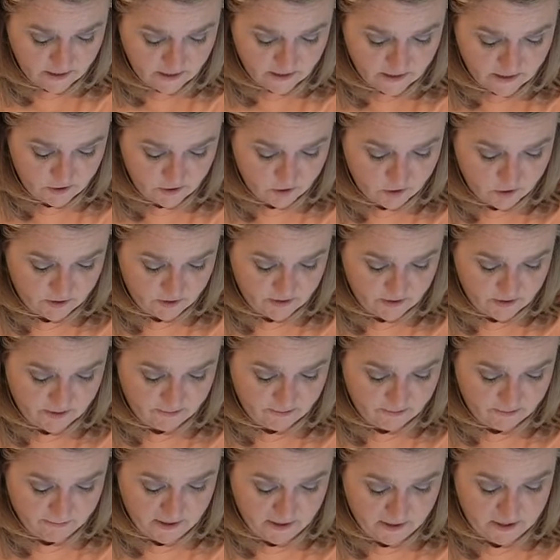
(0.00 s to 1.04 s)
is just sit
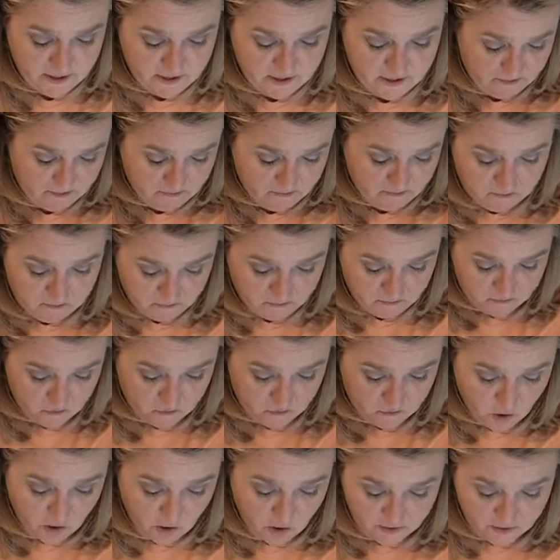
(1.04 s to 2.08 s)
and make
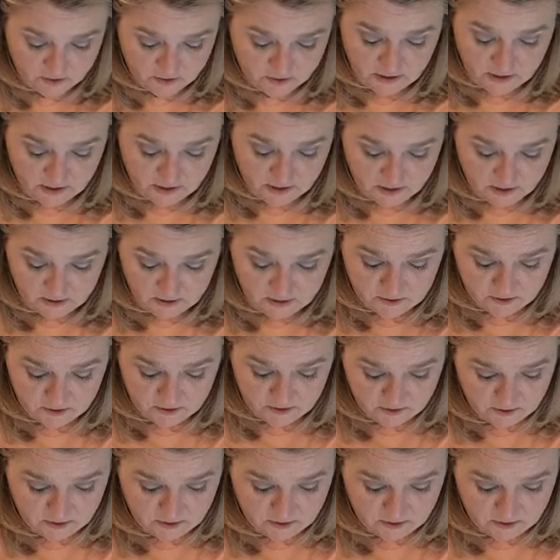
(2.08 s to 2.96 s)
crosses.